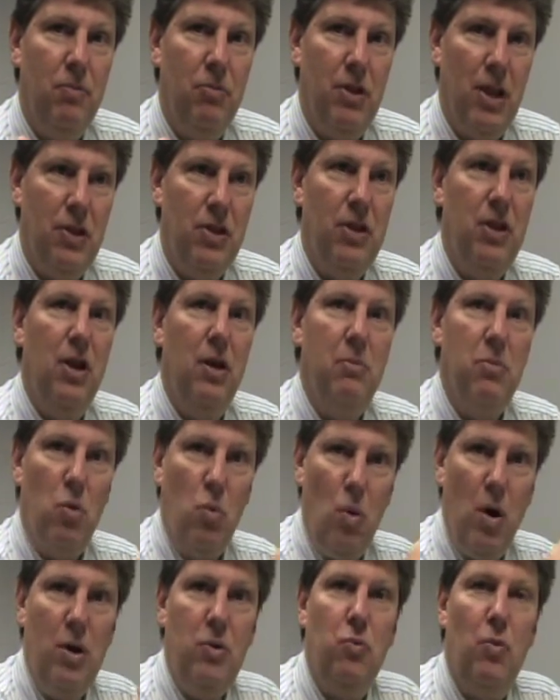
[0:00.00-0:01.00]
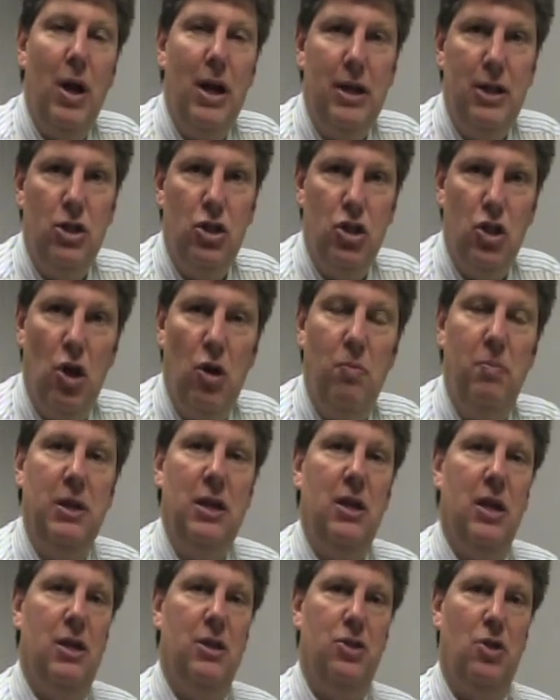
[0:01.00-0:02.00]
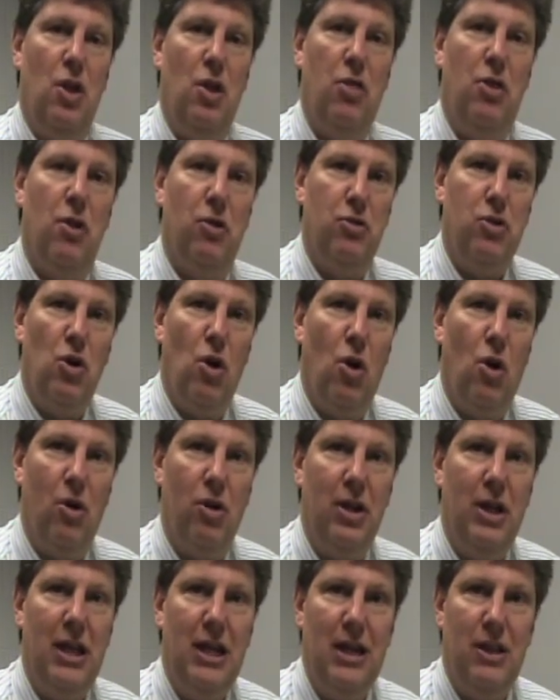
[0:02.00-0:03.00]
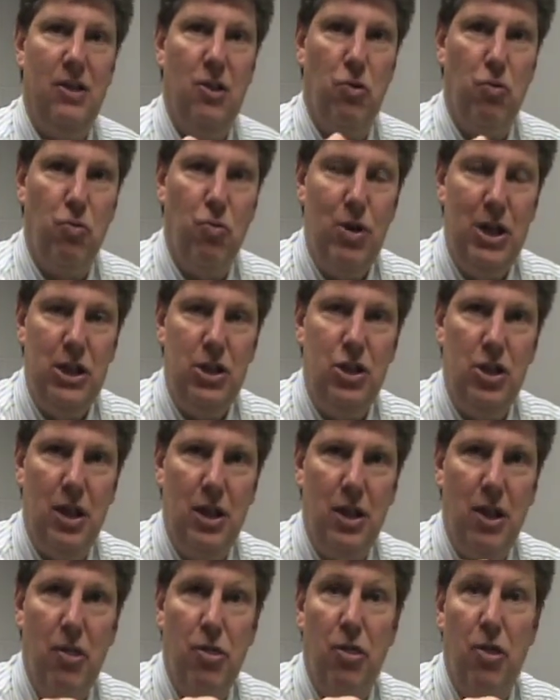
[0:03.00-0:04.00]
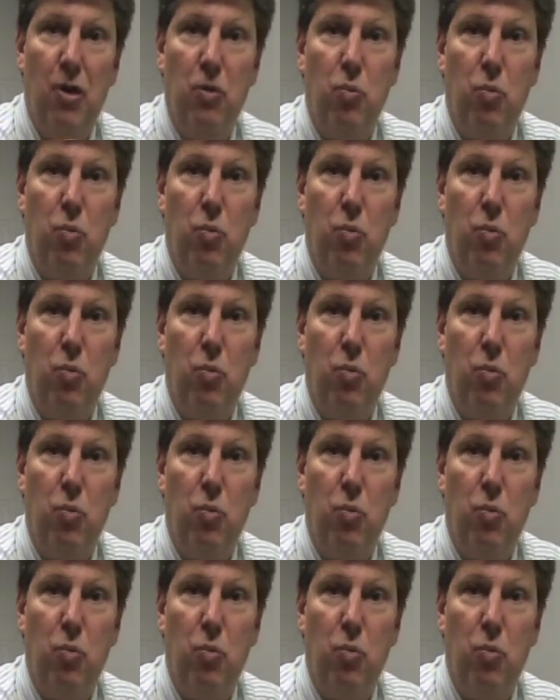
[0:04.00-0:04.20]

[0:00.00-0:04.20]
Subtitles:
than the #1 rated show, because they're targeting and they're reaching the